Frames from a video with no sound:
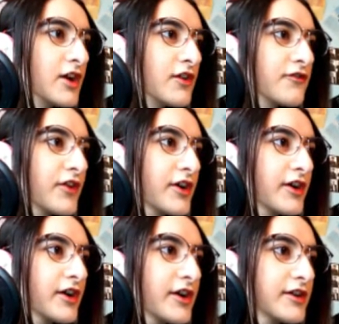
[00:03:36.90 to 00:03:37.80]

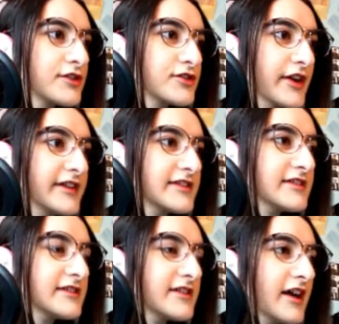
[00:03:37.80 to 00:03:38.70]
For her traits
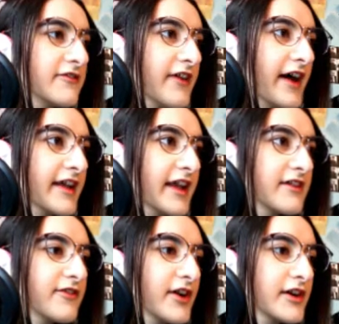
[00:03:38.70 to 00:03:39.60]
and stuff, I
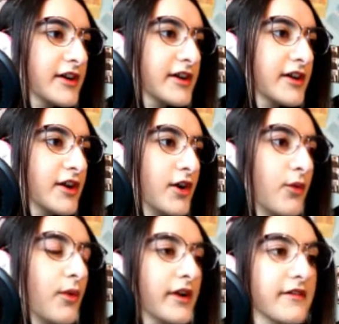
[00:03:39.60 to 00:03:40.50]
gave her
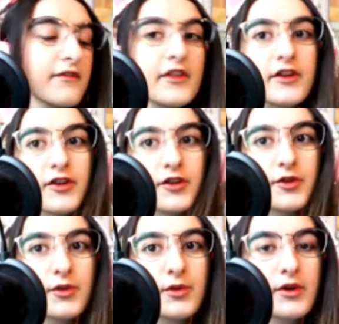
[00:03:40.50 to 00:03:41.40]
one of the
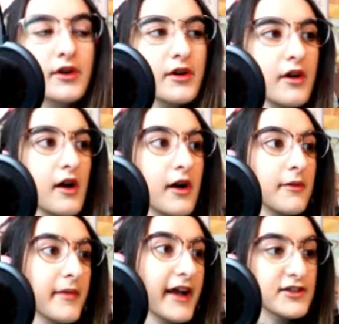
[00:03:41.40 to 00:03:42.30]
new
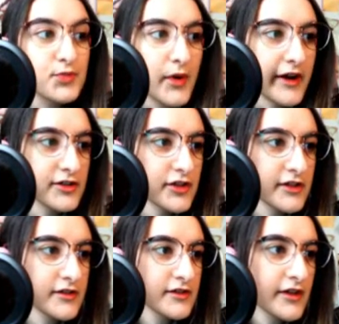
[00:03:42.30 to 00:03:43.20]

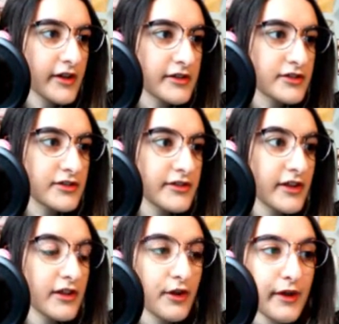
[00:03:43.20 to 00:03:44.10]
aspirations. It's the
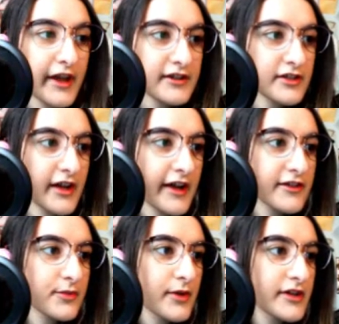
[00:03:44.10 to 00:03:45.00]
location
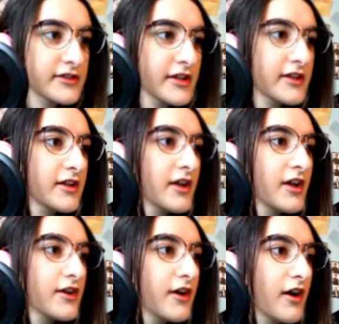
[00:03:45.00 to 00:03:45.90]
aspiration
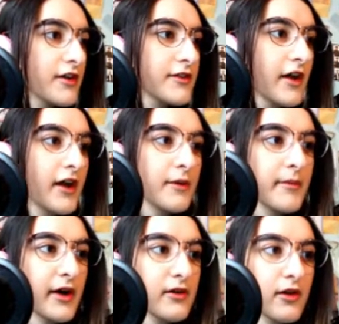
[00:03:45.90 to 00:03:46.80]
called
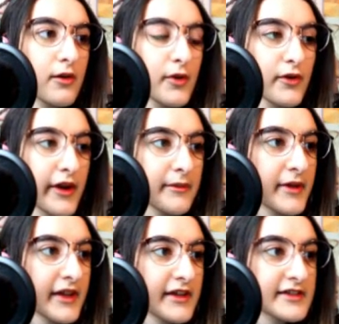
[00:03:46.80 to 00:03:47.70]
Mount
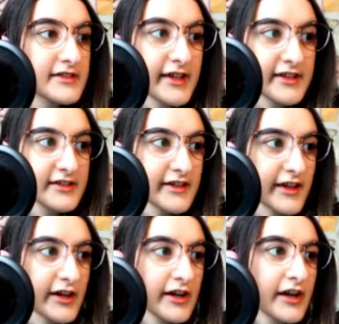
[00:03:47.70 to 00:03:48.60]
Komorebi
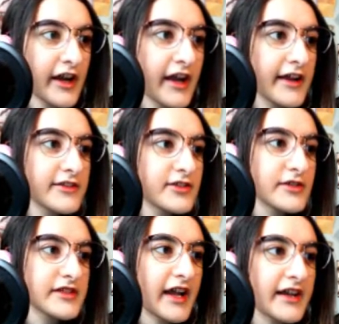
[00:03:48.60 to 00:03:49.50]
Sightseer. And so
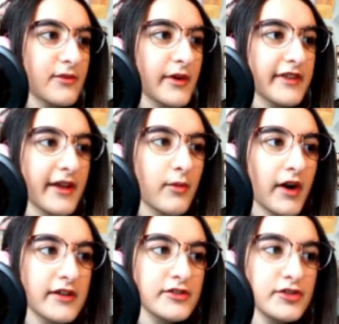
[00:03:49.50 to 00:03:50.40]
it's kind of where they
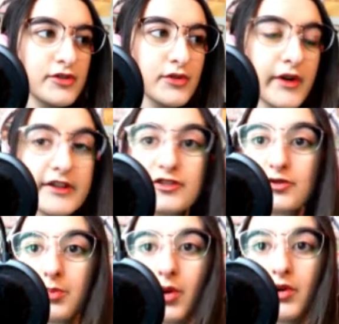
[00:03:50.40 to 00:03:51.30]
want to
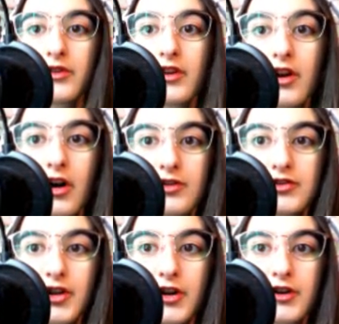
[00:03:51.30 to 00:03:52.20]
explore the
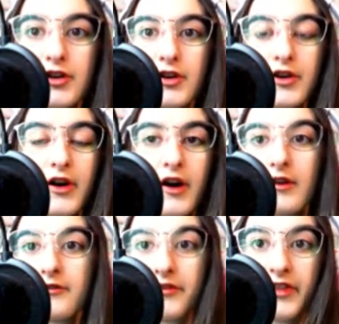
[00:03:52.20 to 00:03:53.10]
culture
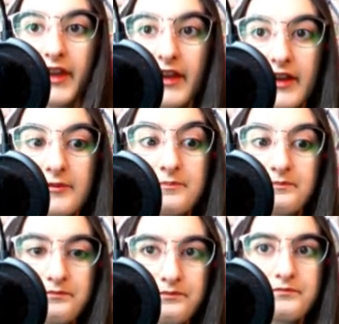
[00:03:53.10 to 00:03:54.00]
of the
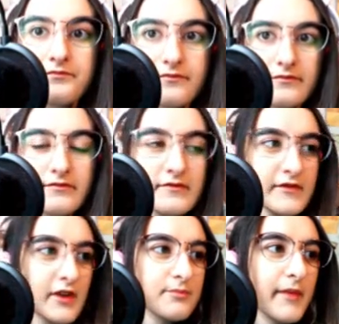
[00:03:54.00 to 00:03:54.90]

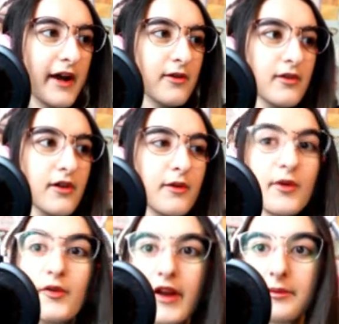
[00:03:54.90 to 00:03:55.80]
Mount
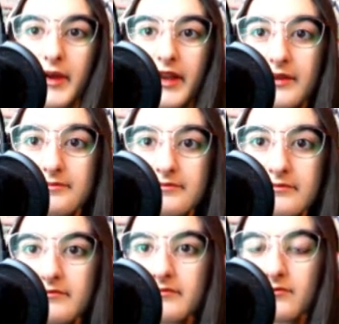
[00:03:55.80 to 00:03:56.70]
Komorebi
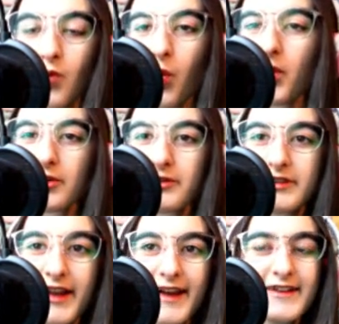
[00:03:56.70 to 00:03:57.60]

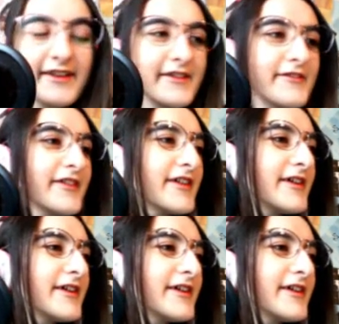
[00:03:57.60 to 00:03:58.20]
world, kind of.